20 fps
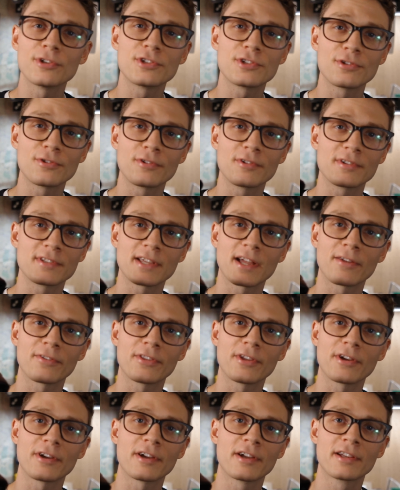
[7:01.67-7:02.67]
shooters out
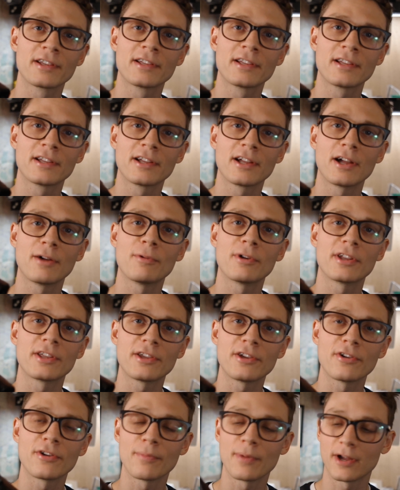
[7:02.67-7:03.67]
there? I want to
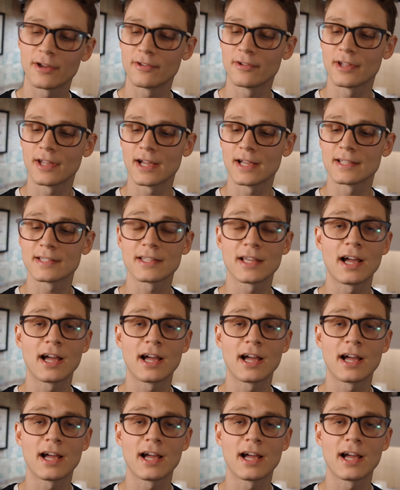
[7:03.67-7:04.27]
hear about you guys.